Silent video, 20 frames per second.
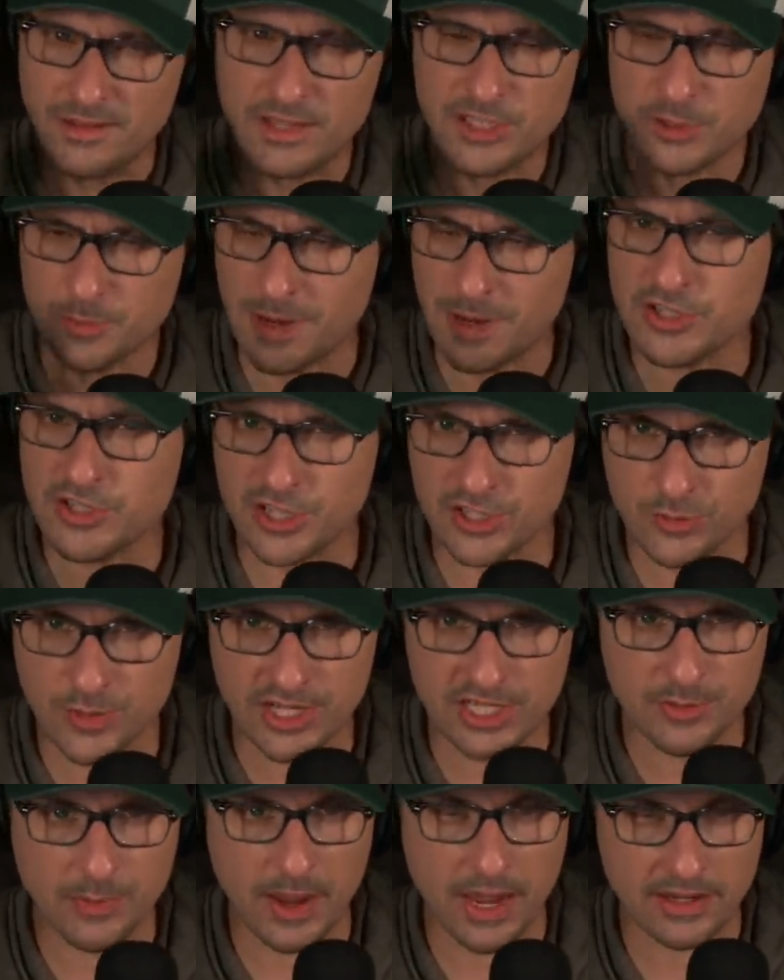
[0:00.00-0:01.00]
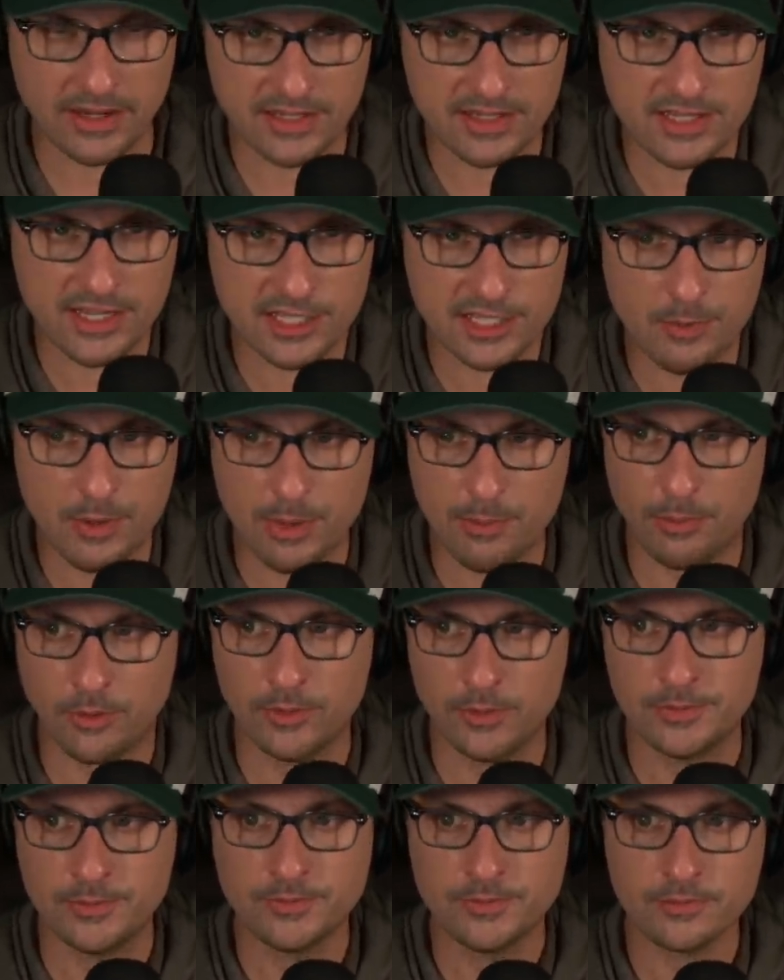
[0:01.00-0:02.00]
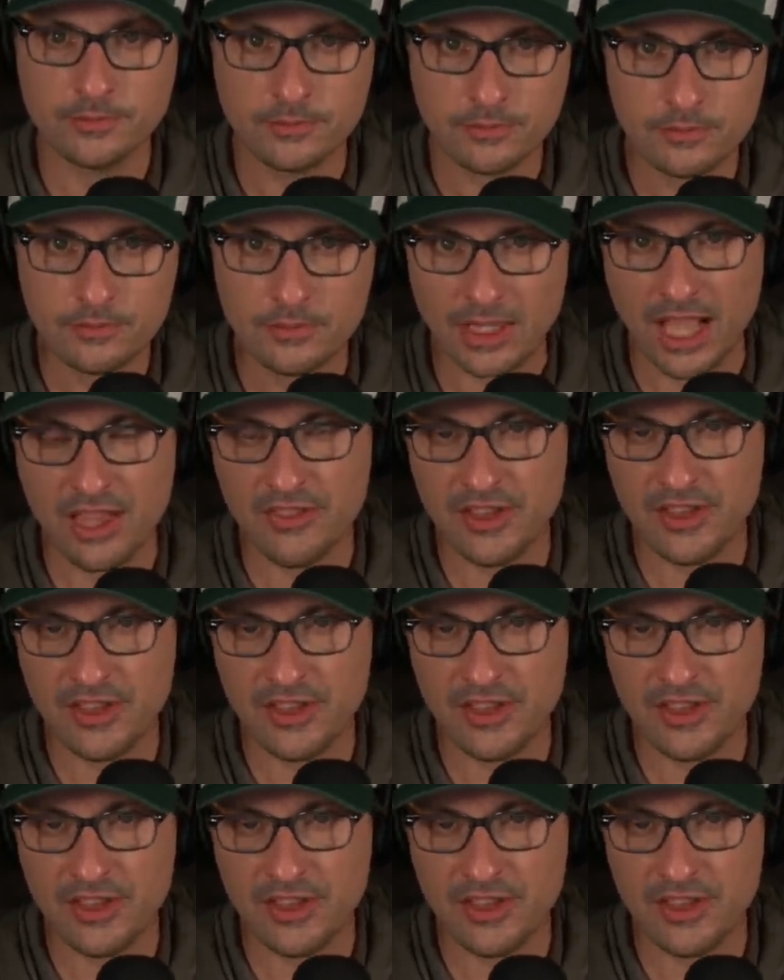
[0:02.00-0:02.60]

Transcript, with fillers: especially as we expand to six people, I